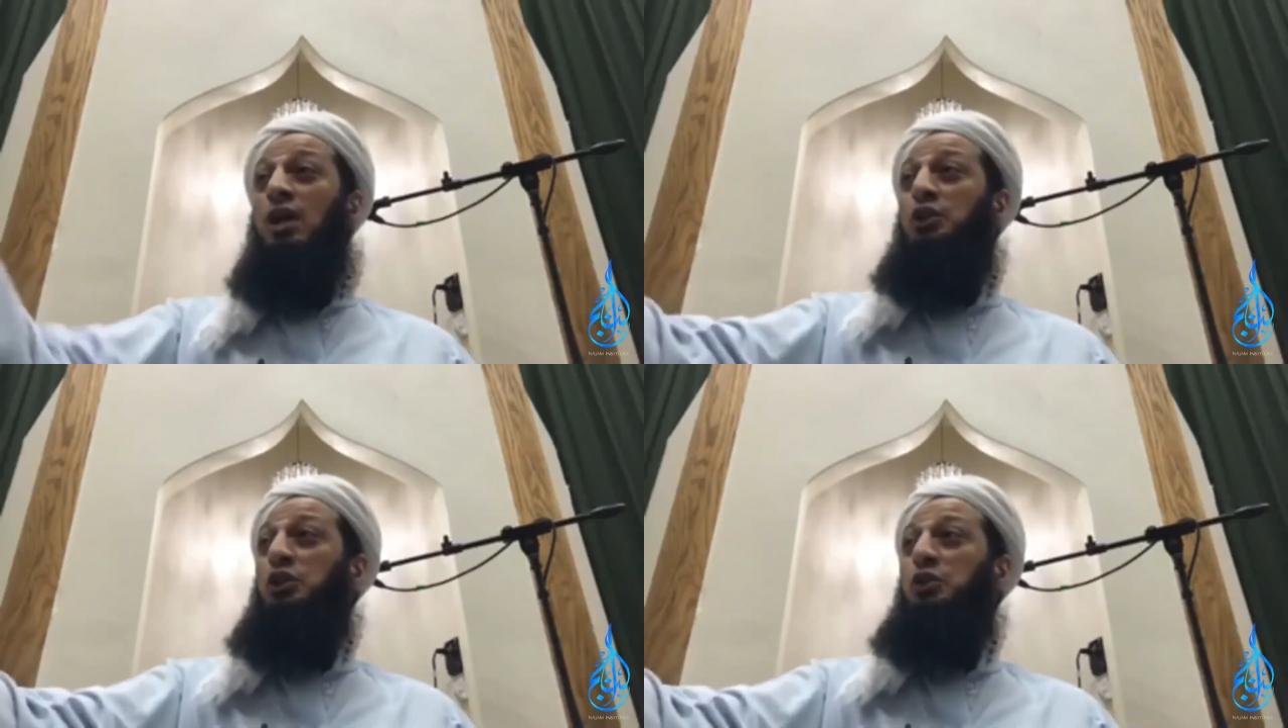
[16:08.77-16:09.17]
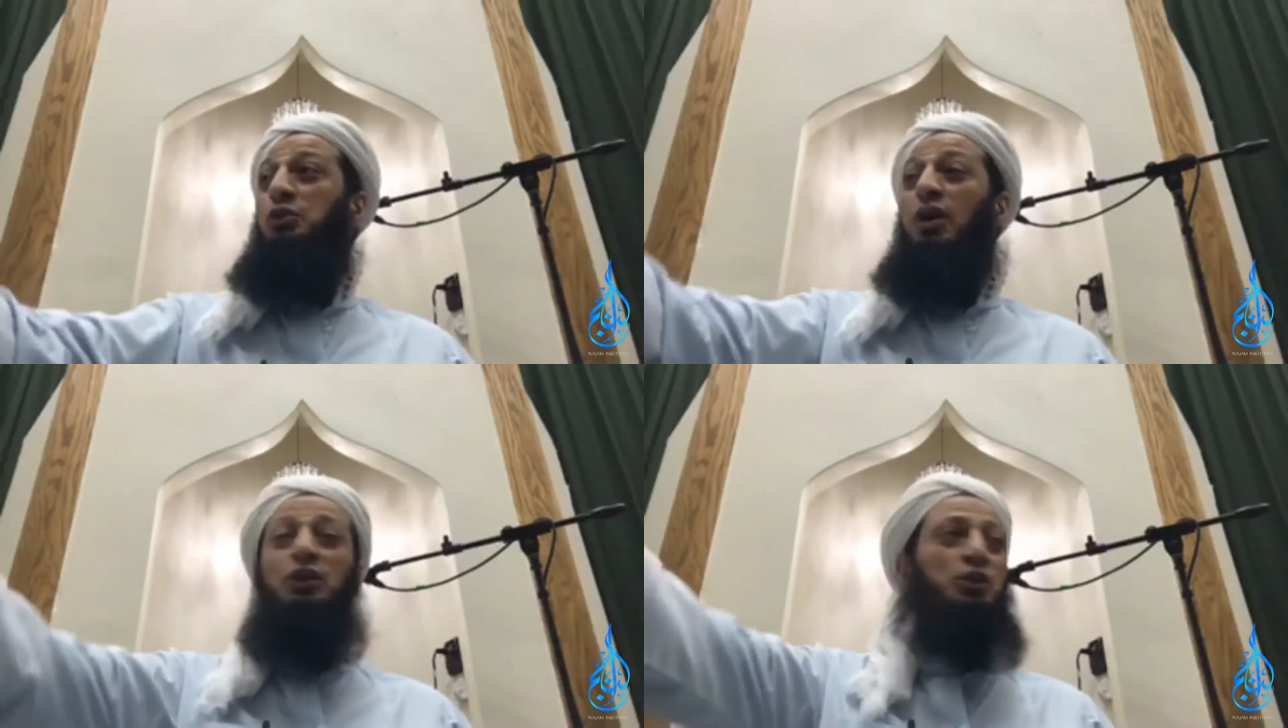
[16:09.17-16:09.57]
rush
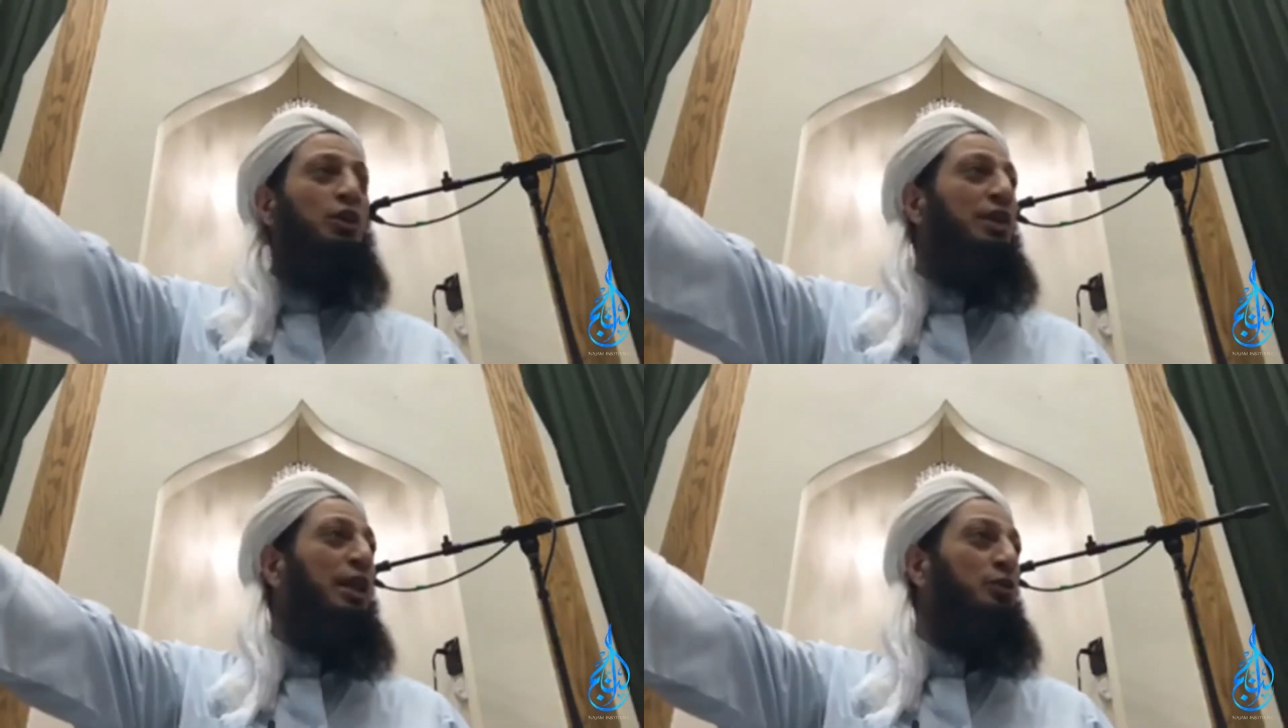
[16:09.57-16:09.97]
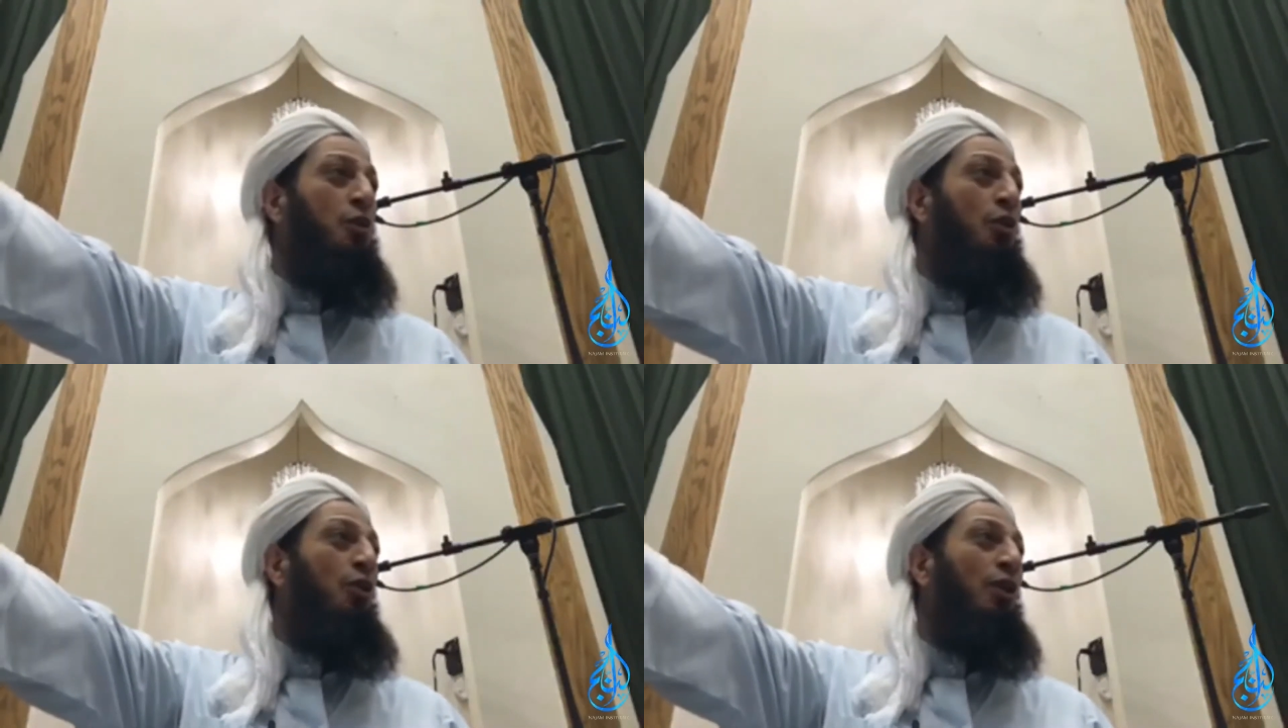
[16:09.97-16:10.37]
to answer that
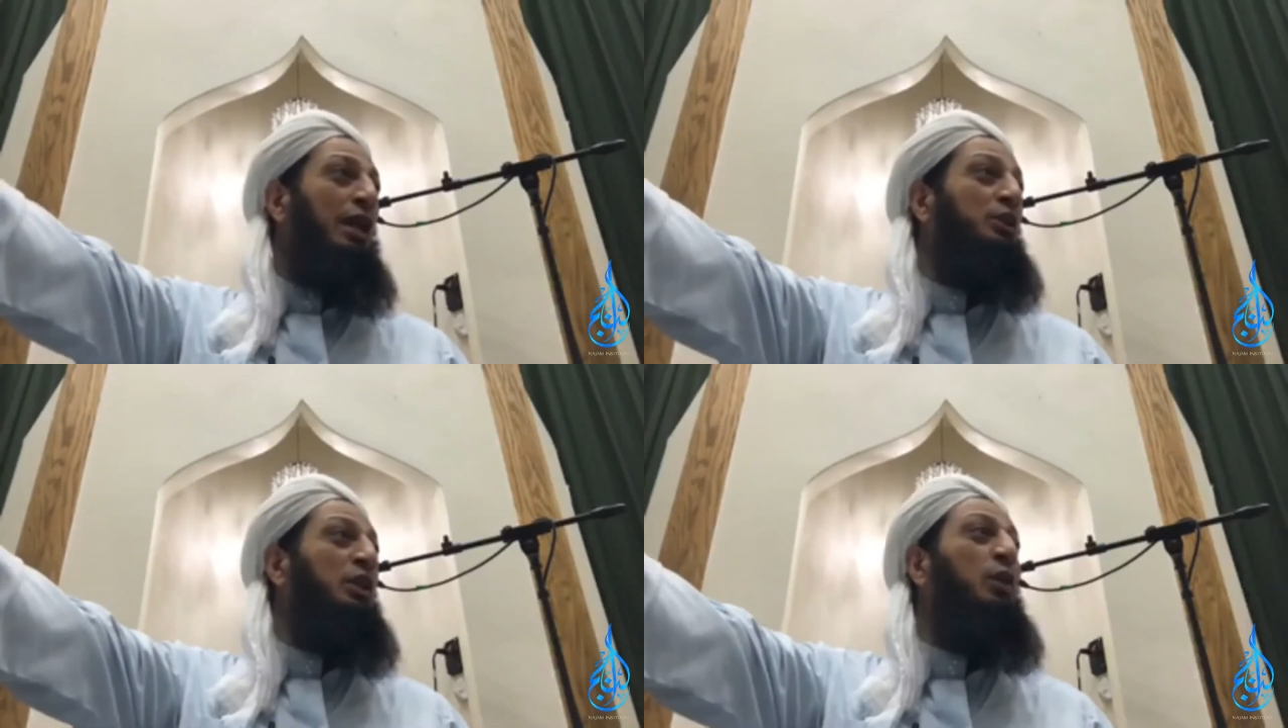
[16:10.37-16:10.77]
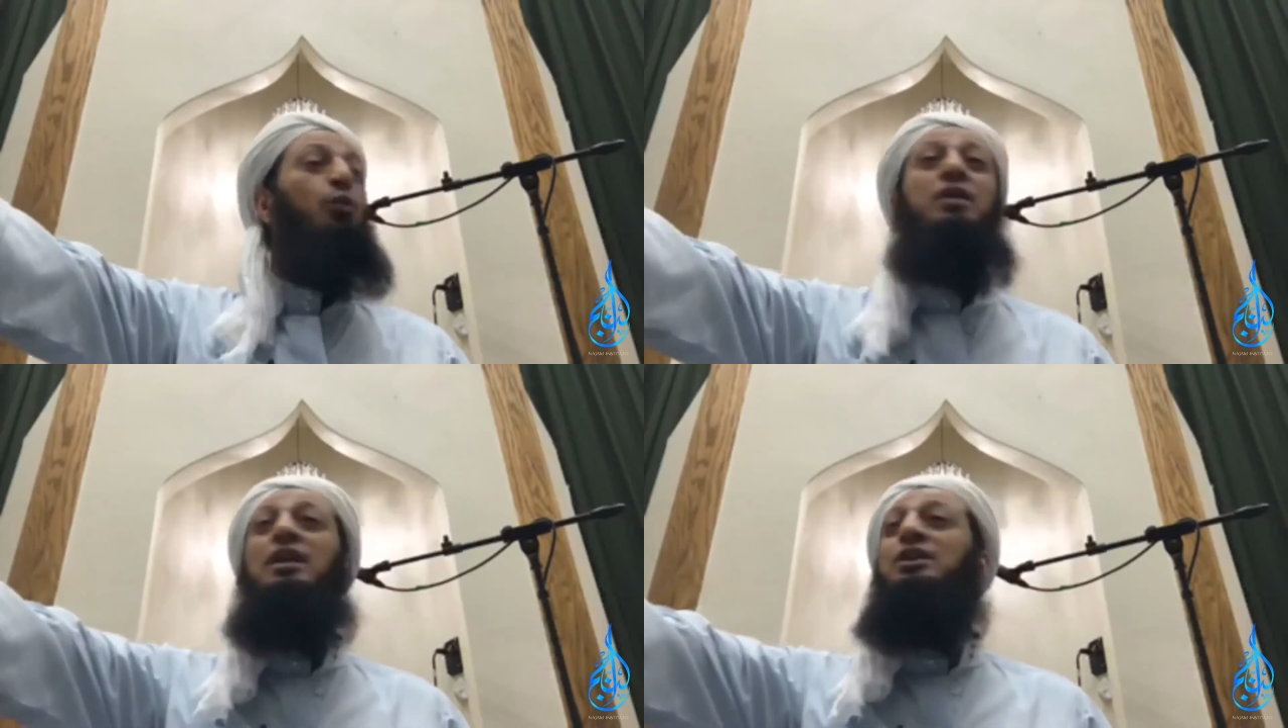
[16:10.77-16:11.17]
call and see
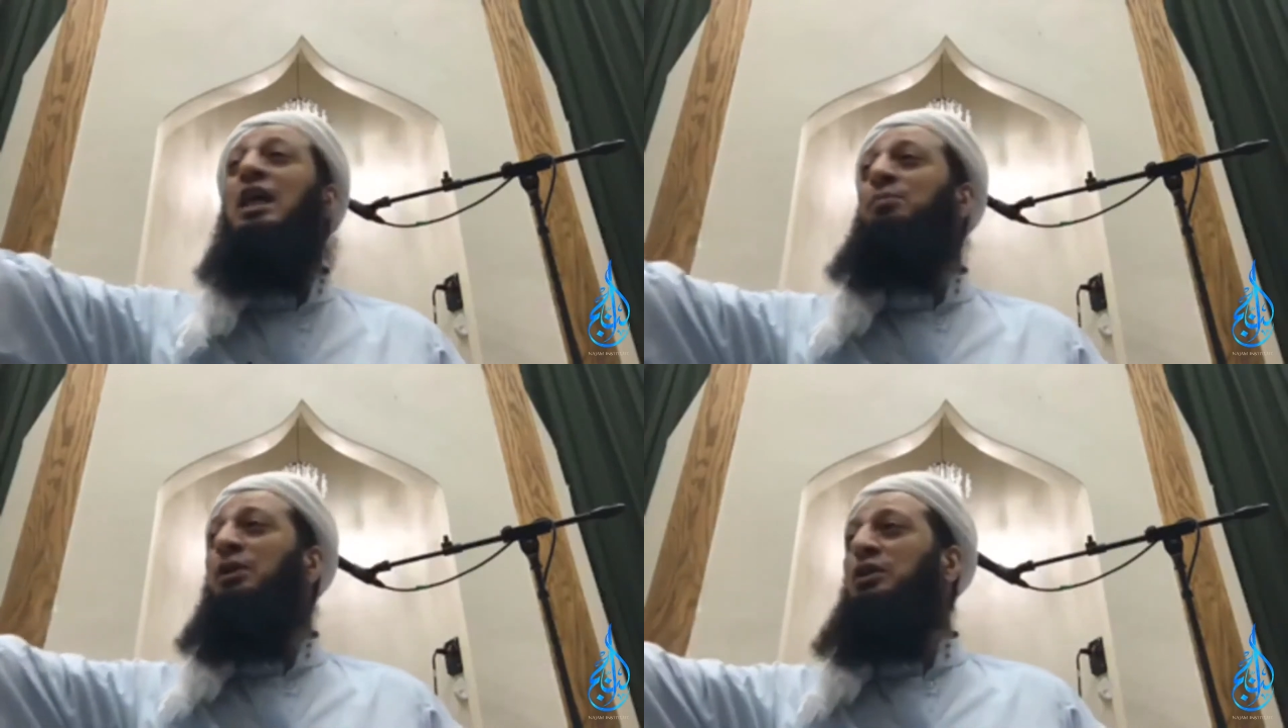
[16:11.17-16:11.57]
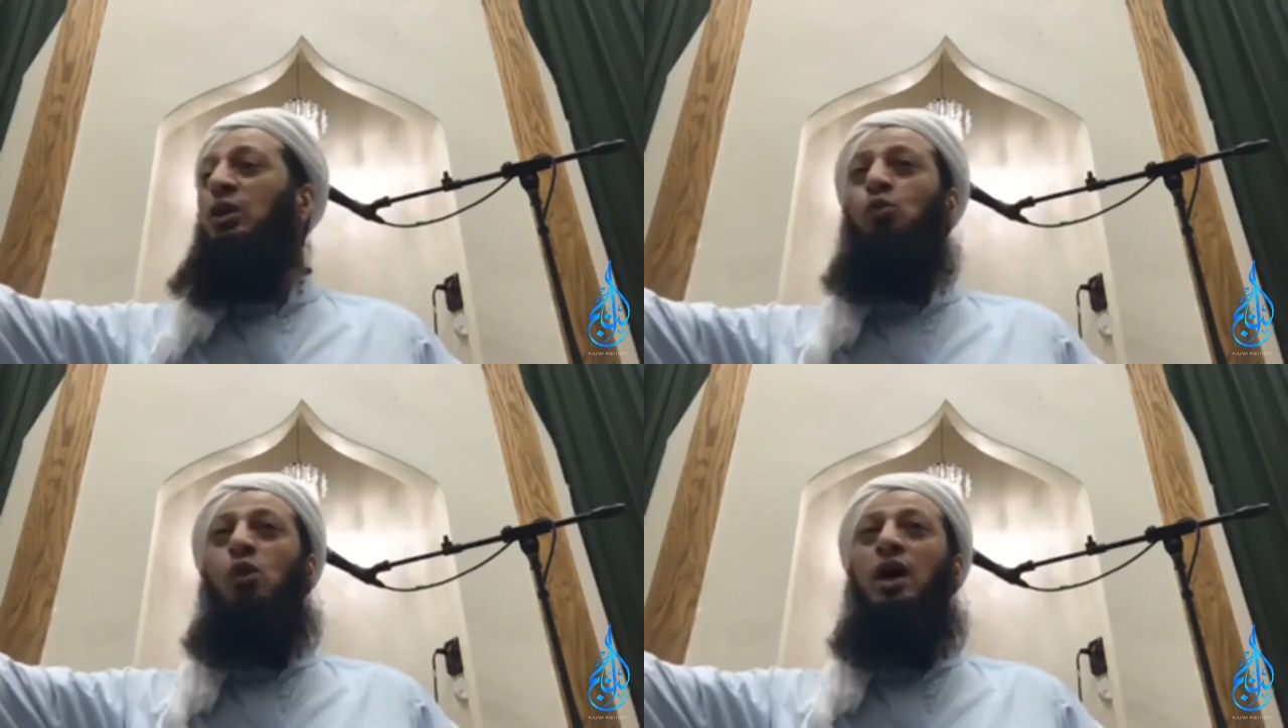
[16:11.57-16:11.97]
what does that
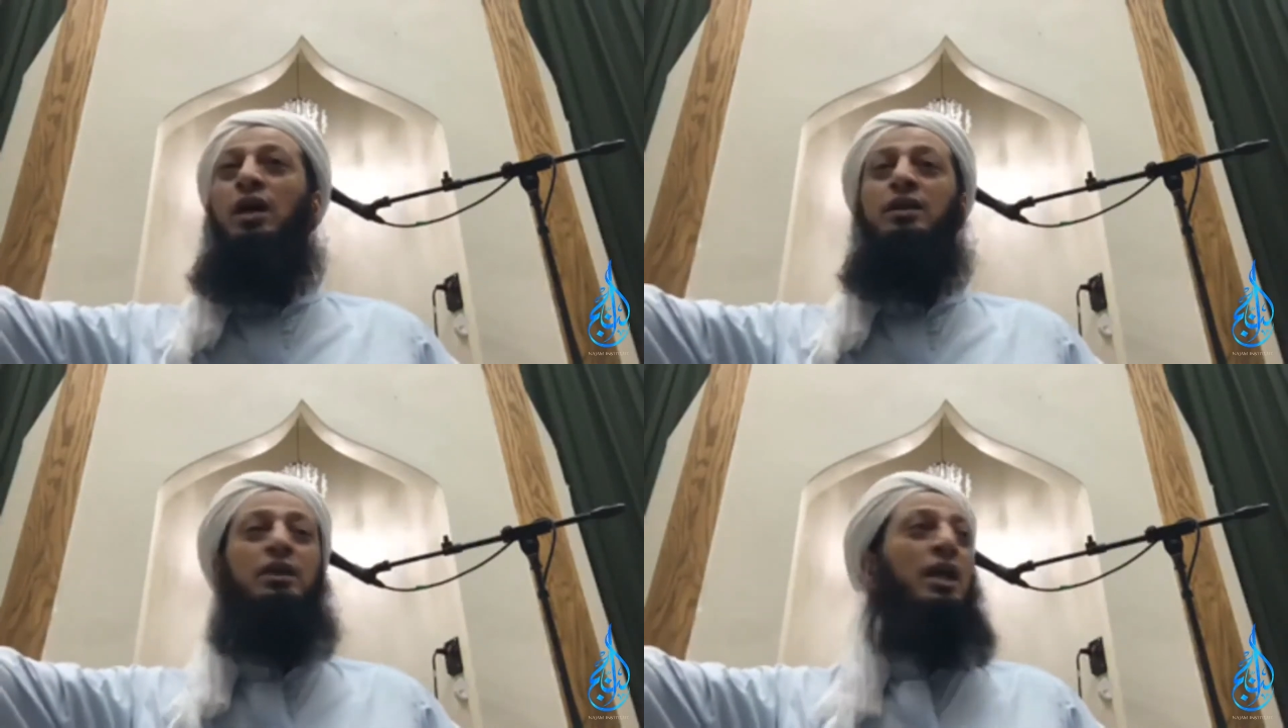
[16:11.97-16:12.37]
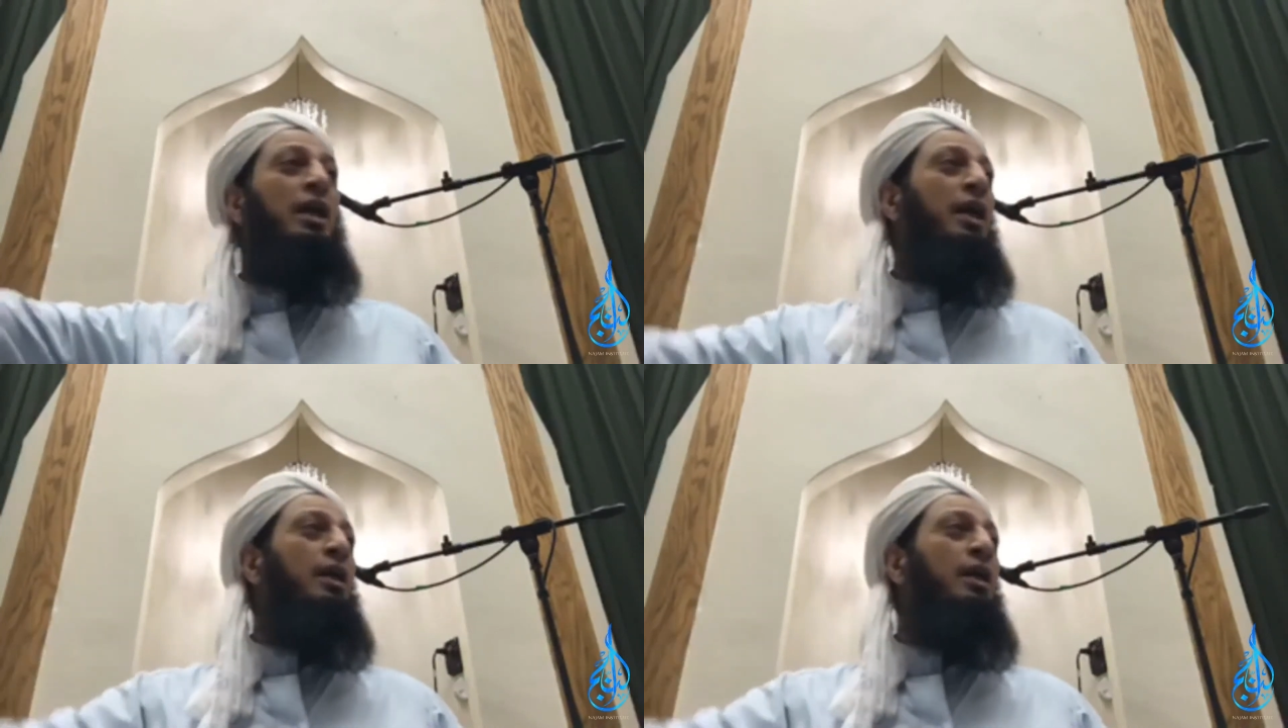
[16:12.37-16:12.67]
person want.